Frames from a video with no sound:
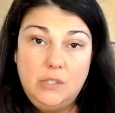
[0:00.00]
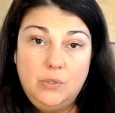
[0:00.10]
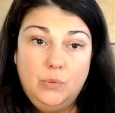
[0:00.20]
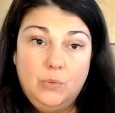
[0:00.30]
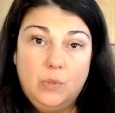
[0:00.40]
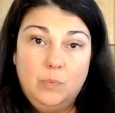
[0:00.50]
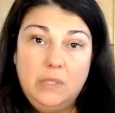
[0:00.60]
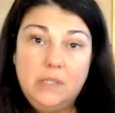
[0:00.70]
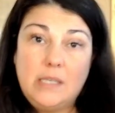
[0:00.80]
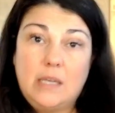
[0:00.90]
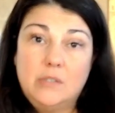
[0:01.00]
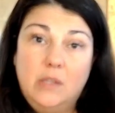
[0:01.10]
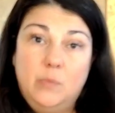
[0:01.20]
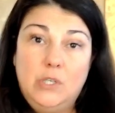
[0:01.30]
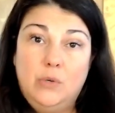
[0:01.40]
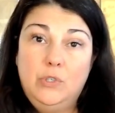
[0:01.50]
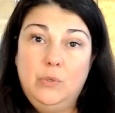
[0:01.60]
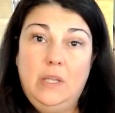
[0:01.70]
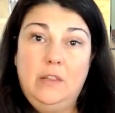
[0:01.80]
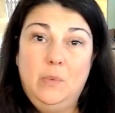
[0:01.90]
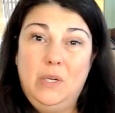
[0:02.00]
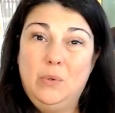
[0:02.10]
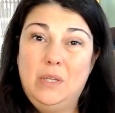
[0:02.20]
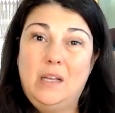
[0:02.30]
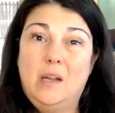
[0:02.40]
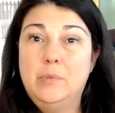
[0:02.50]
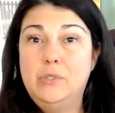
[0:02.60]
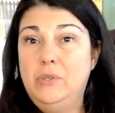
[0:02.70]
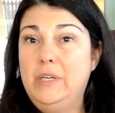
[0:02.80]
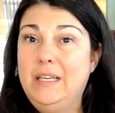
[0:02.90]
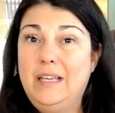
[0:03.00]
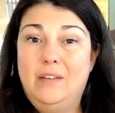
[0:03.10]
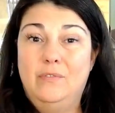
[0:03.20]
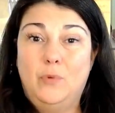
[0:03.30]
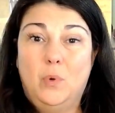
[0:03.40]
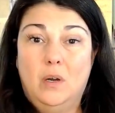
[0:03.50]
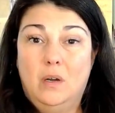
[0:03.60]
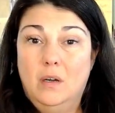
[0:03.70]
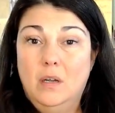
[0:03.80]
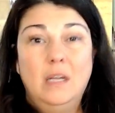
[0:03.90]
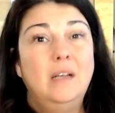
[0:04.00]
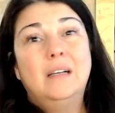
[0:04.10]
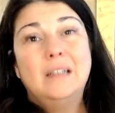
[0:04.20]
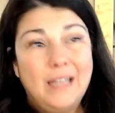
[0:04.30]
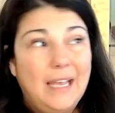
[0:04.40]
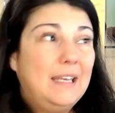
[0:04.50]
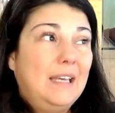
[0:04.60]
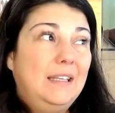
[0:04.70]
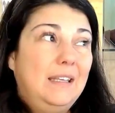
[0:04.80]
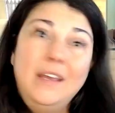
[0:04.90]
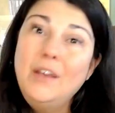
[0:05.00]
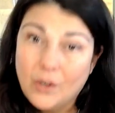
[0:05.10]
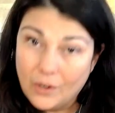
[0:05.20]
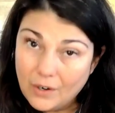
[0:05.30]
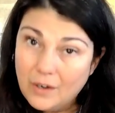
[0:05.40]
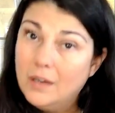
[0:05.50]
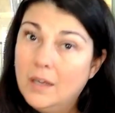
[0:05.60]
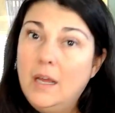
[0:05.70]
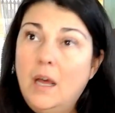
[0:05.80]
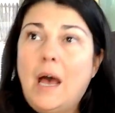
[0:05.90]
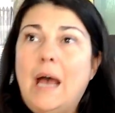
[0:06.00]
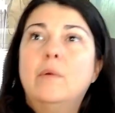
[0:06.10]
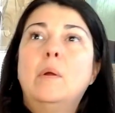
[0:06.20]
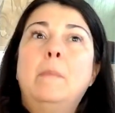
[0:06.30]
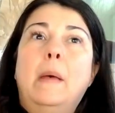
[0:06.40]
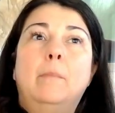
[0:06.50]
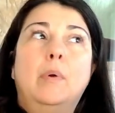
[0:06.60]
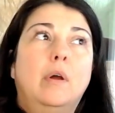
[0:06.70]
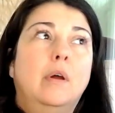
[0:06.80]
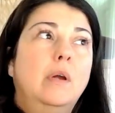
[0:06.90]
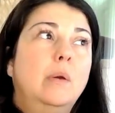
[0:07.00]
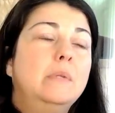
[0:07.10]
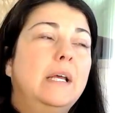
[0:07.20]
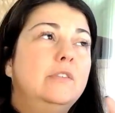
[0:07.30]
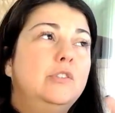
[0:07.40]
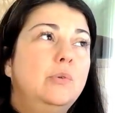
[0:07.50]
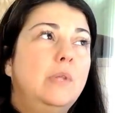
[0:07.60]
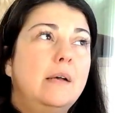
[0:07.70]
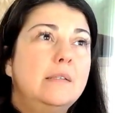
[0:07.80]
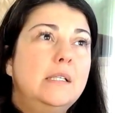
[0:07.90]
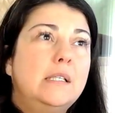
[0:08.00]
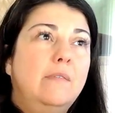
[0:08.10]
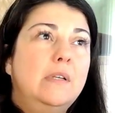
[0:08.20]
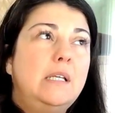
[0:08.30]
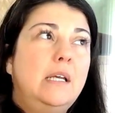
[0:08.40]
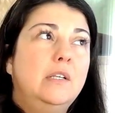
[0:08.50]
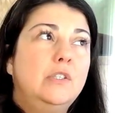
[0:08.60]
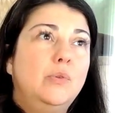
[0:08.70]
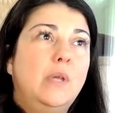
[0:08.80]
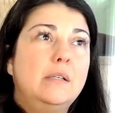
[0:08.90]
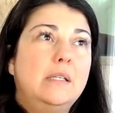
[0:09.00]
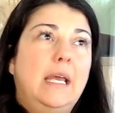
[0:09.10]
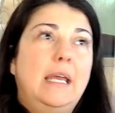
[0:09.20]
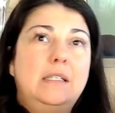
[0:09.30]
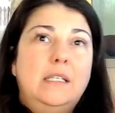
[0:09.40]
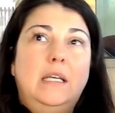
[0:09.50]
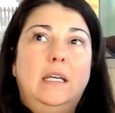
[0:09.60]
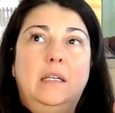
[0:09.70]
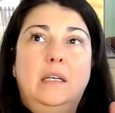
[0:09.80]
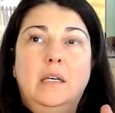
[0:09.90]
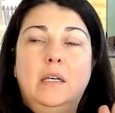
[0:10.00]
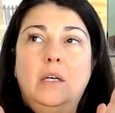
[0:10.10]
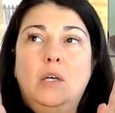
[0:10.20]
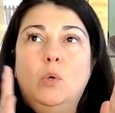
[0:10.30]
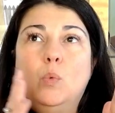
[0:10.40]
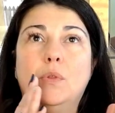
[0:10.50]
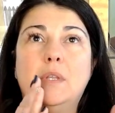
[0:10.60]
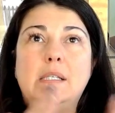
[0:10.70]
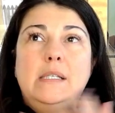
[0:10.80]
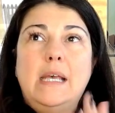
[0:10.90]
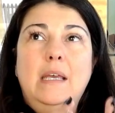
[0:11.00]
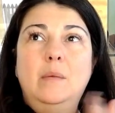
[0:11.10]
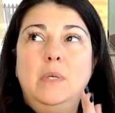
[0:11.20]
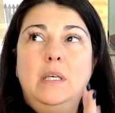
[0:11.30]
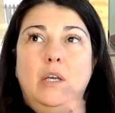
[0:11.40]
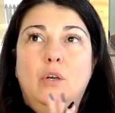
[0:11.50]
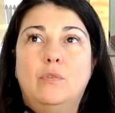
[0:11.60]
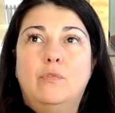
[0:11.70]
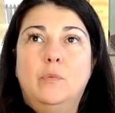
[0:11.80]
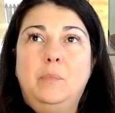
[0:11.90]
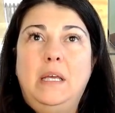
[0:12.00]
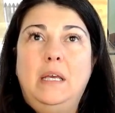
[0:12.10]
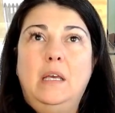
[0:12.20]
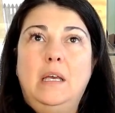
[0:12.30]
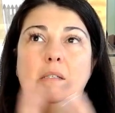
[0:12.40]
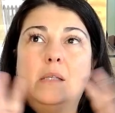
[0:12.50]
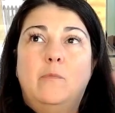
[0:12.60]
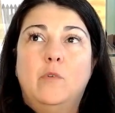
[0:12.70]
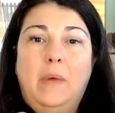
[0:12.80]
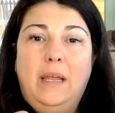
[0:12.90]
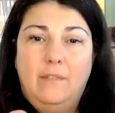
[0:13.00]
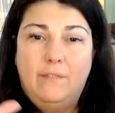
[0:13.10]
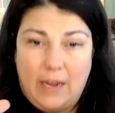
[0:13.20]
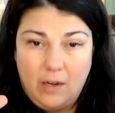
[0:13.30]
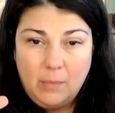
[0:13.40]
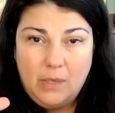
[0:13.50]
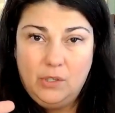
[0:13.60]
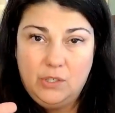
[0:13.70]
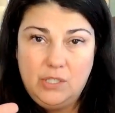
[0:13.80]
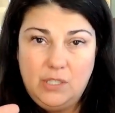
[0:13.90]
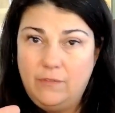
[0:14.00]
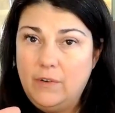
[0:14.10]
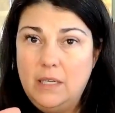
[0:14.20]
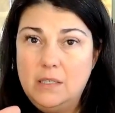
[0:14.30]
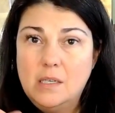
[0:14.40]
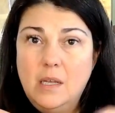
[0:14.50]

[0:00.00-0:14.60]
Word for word: to complete the cycles and then we don't do it and then we don't get that opportunity again for like a year i remember like 2017 and 2018 were the same year for me except for my environment looked different